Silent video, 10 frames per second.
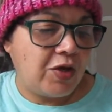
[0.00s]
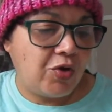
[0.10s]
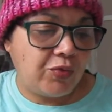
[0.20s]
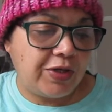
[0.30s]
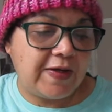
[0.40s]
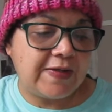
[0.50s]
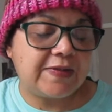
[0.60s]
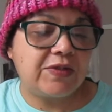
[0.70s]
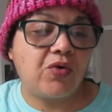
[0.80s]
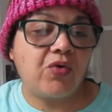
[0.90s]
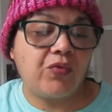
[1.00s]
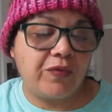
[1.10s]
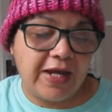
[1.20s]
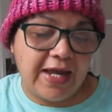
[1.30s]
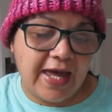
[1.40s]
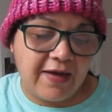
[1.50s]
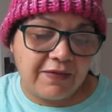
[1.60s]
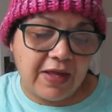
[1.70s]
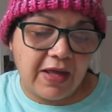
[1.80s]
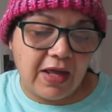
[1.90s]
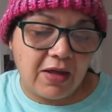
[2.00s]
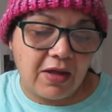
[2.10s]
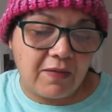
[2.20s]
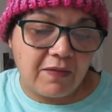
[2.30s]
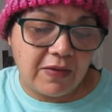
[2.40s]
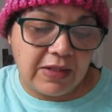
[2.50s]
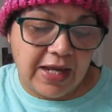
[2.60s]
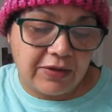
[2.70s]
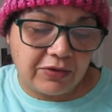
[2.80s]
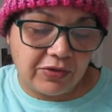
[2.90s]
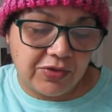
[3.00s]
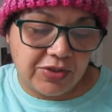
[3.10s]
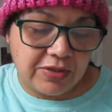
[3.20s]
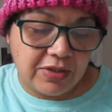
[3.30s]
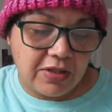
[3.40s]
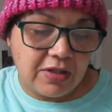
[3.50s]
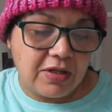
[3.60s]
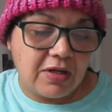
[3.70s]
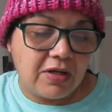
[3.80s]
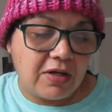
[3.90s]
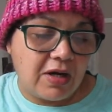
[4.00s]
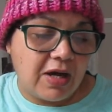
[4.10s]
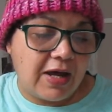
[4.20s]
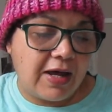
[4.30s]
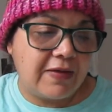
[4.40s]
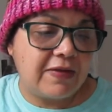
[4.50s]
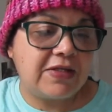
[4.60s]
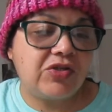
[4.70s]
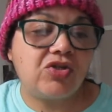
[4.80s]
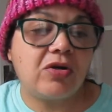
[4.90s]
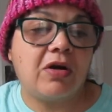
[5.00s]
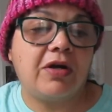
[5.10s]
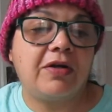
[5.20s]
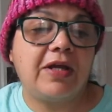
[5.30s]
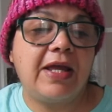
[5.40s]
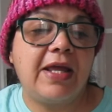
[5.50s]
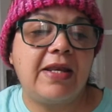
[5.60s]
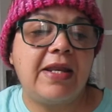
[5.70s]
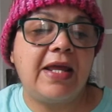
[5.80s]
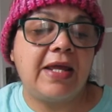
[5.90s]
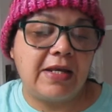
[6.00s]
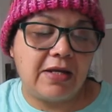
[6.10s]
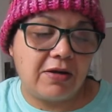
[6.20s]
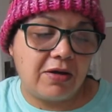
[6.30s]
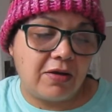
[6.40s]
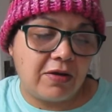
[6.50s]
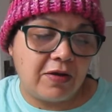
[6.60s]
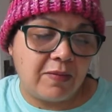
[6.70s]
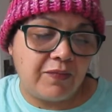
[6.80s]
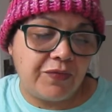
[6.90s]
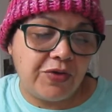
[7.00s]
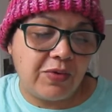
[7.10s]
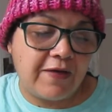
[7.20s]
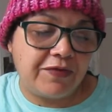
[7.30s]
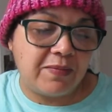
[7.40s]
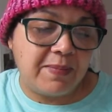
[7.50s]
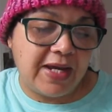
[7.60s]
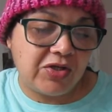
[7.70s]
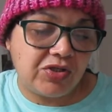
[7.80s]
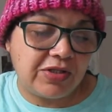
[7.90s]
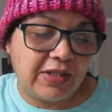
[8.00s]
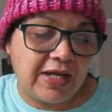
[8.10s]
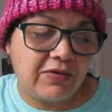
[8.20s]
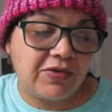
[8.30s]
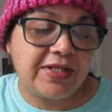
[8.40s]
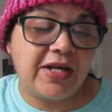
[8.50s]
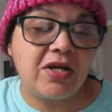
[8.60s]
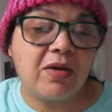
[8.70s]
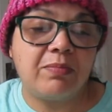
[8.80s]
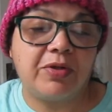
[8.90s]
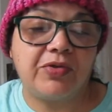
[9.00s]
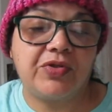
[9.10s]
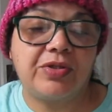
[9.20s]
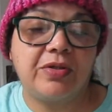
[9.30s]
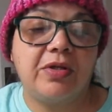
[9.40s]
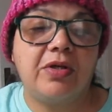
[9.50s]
Okay, so they have letters on this chart, and then you have to match the letters and numbers